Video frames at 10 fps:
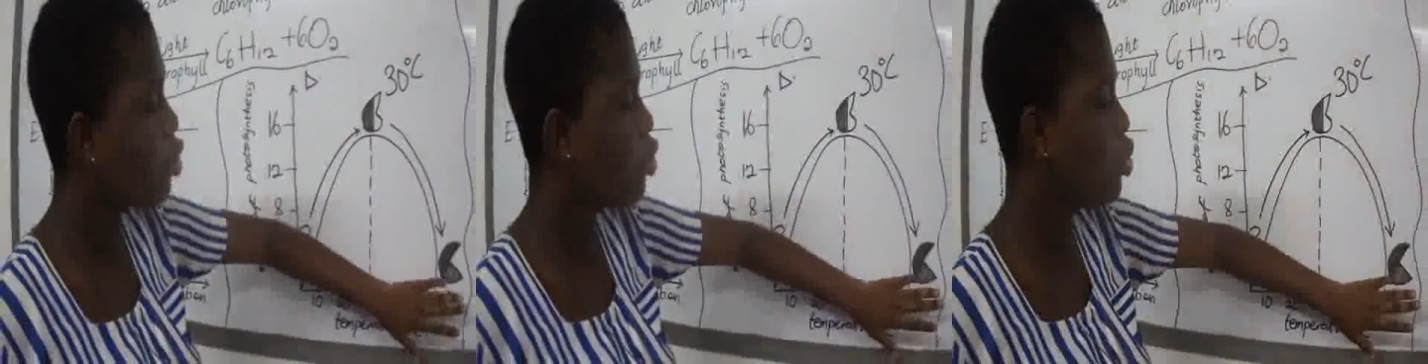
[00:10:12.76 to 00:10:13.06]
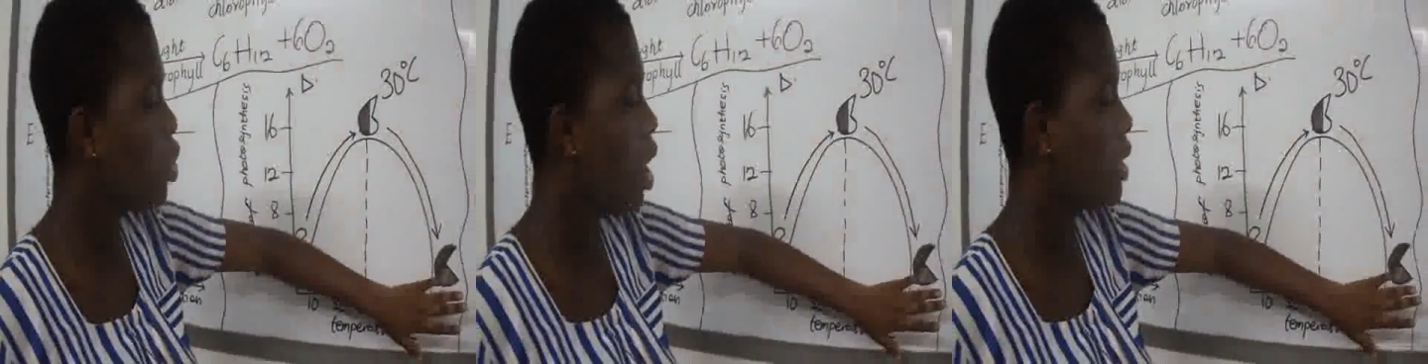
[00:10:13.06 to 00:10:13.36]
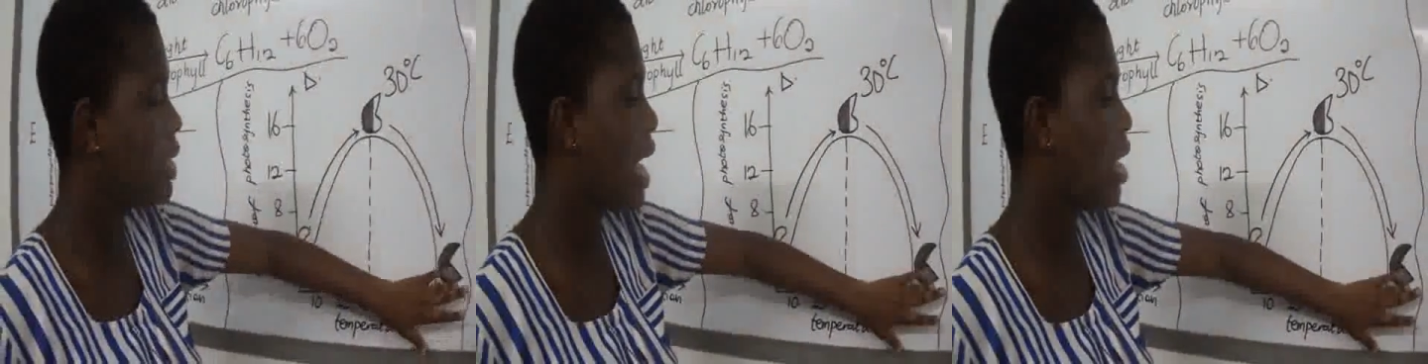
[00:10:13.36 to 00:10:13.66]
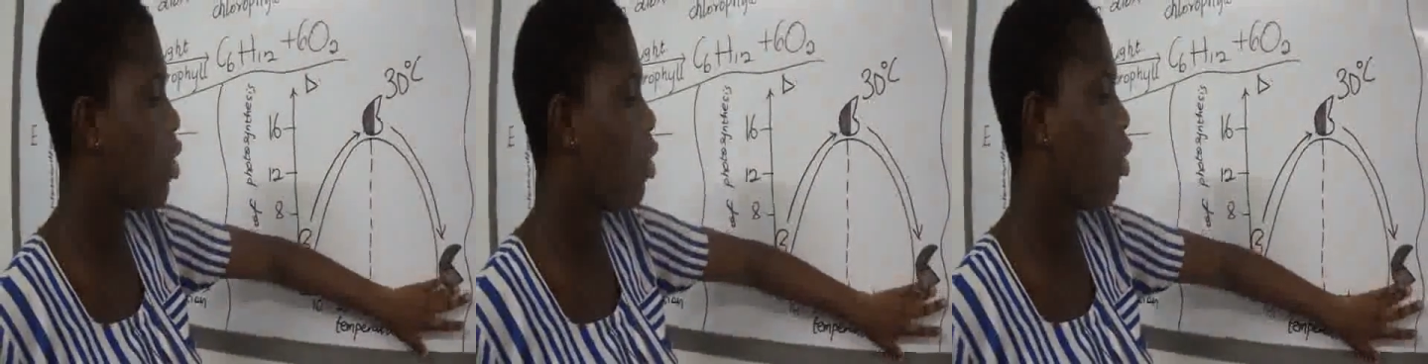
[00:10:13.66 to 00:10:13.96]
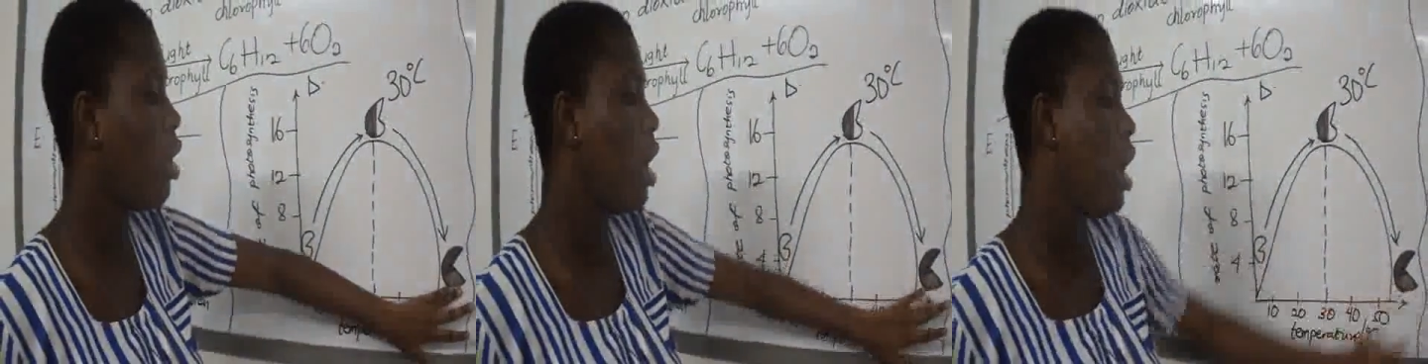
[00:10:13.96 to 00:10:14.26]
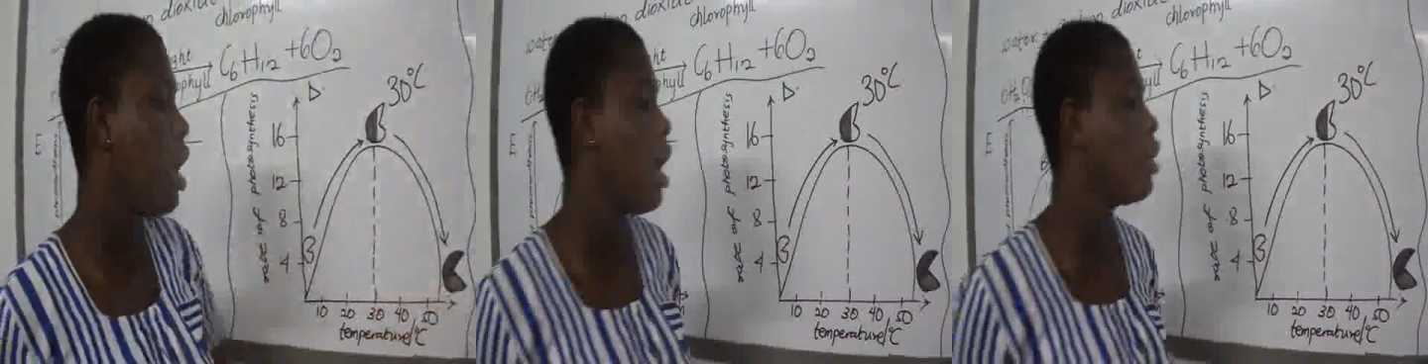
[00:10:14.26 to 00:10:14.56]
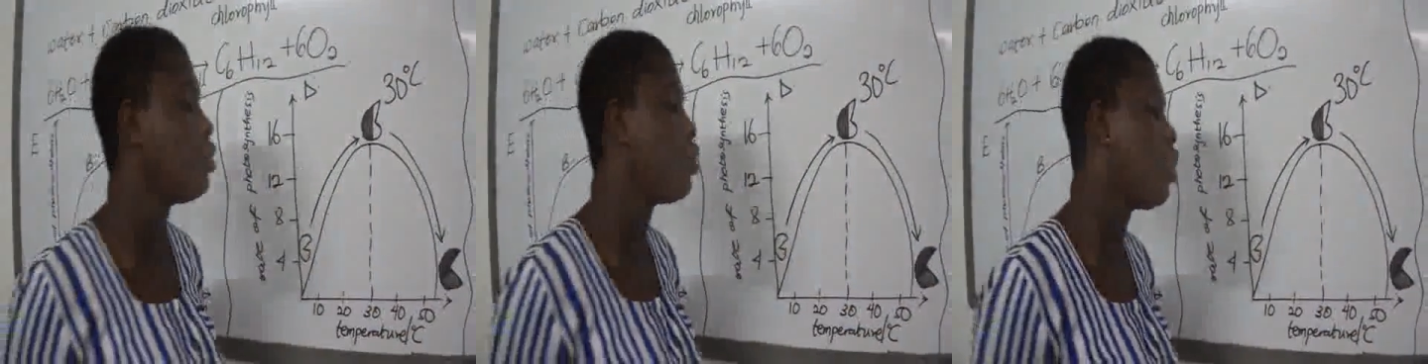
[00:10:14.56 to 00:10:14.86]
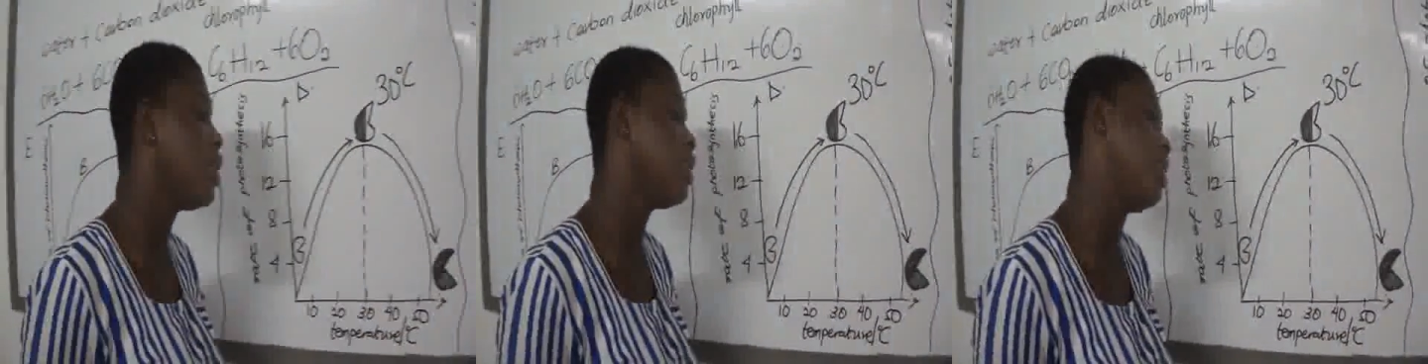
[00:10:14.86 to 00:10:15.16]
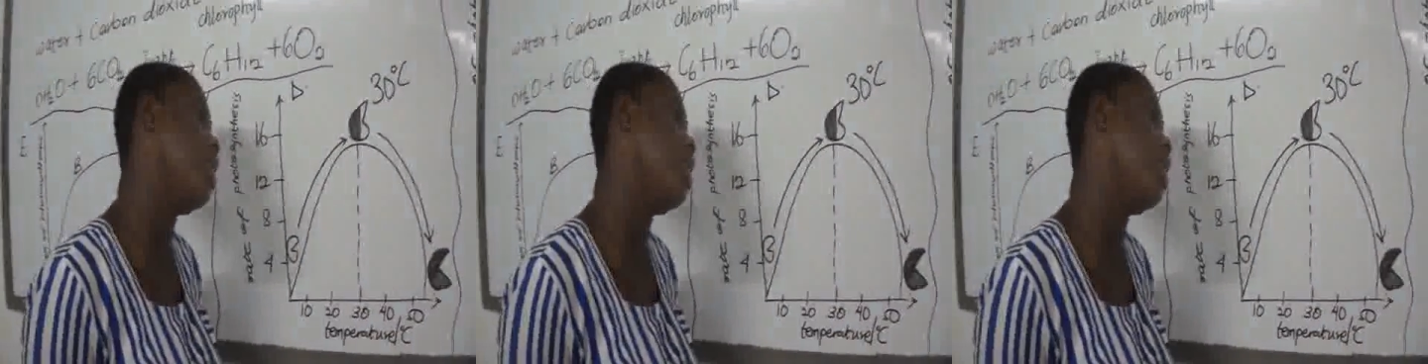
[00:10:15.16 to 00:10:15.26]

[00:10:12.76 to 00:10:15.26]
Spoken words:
to die, or it will cause